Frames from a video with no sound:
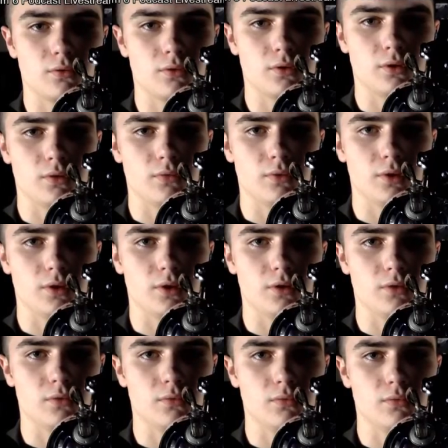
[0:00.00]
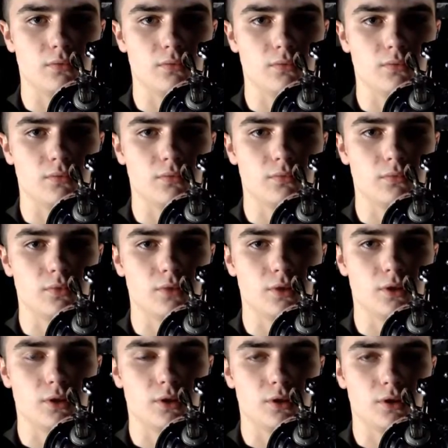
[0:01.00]
There we go.
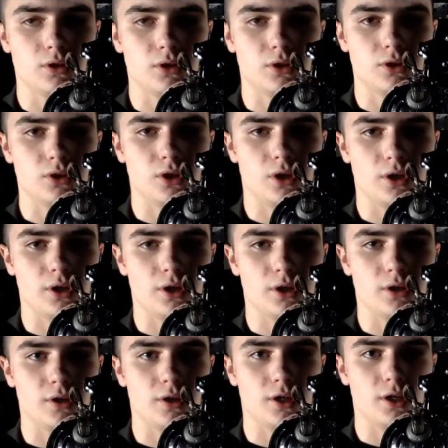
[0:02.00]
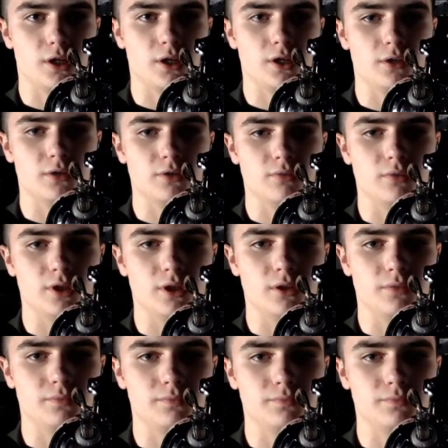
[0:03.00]
Sorry, y'all. The audio is a bit.